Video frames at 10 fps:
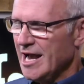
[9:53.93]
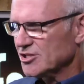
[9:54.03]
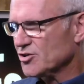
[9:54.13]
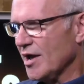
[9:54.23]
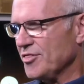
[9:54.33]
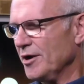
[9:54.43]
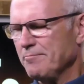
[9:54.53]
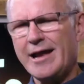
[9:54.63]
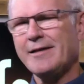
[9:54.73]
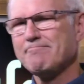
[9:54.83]
And so I thought,
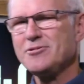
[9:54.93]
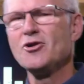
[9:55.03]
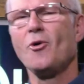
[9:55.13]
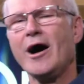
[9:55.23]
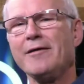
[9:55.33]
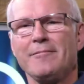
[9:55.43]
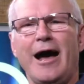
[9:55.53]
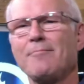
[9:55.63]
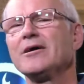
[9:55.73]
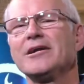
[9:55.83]
man, you know what?
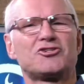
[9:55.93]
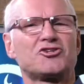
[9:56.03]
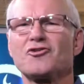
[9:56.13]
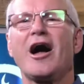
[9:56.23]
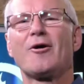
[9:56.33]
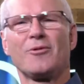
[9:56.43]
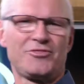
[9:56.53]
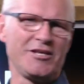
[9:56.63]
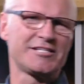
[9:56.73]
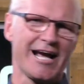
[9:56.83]
I'm going to try
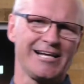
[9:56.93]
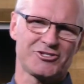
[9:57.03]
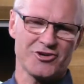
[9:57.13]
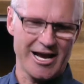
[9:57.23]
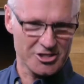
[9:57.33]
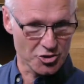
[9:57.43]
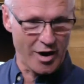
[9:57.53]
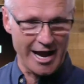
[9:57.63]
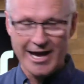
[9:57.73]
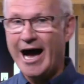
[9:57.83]
what these guys tried.
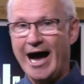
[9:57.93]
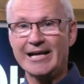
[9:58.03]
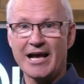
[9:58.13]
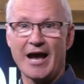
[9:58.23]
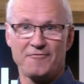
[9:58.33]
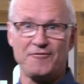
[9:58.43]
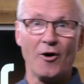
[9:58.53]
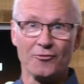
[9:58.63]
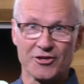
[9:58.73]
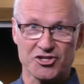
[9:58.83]
So I
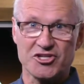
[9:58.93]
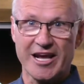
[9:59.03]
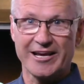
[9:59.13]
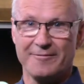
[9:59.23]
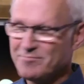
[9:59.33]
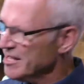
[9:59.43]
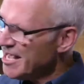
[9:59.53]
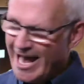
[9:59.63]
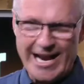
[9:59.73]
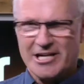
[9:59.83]
found the stick
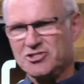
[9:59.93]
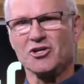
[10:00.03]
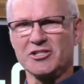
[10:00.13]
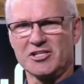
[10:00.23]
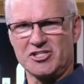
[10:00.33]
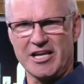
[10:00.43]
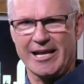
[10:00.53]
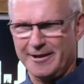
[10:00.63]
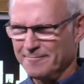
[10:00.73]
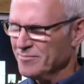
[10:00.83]
and I took the
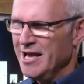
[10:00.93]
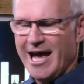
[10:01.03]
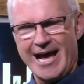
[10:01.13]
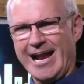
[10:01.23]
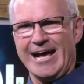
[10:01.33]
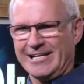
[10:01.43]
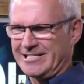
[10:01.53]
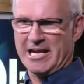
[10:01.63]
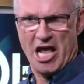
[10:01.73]
stick and I said,